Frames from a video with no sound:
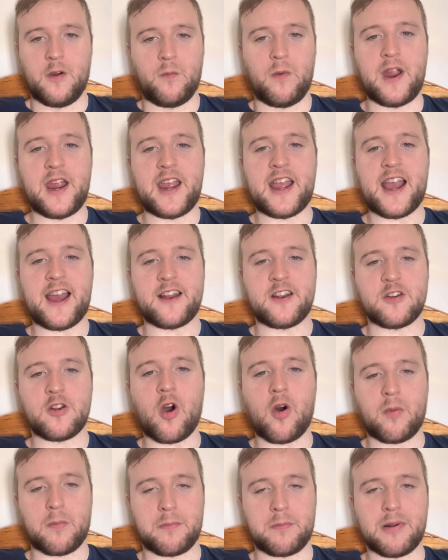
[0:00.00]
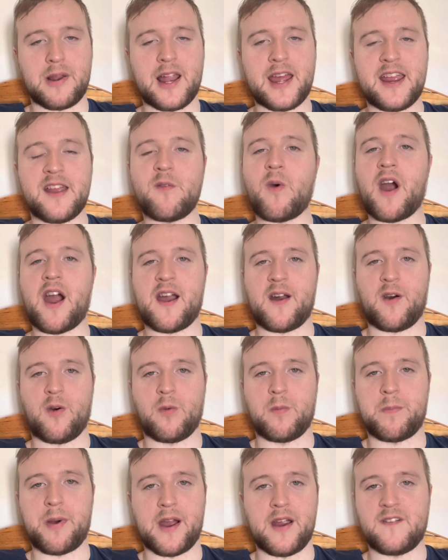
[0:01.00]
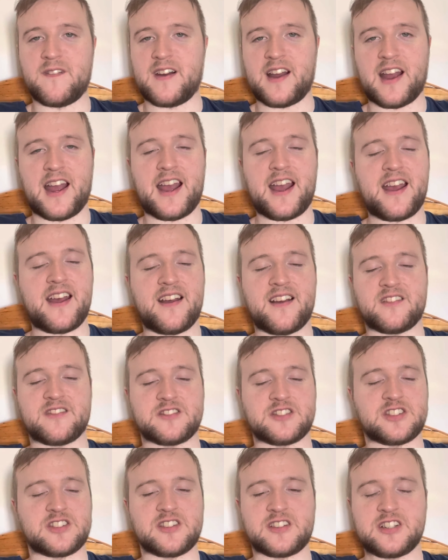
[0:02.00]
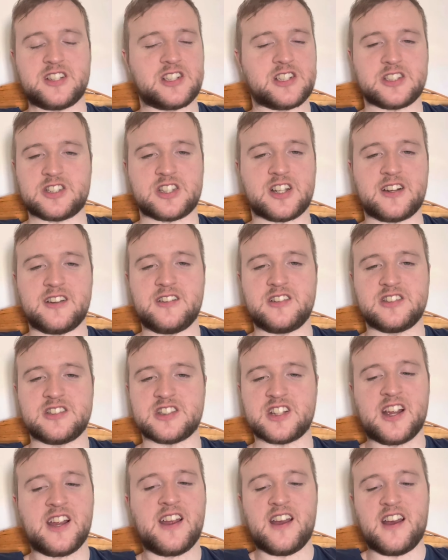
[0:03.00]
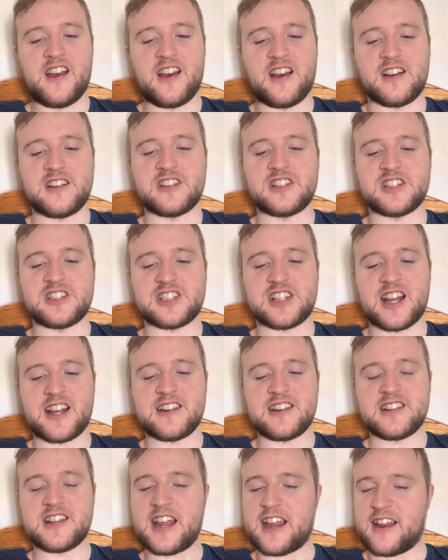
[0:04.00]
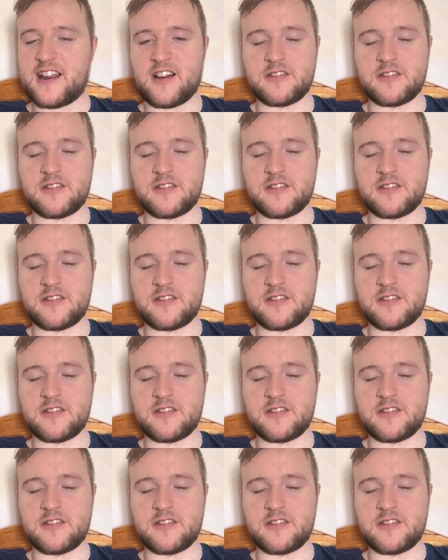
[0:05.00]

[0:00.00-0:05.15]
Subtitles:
We cannot play well both halves. I just don't understand it.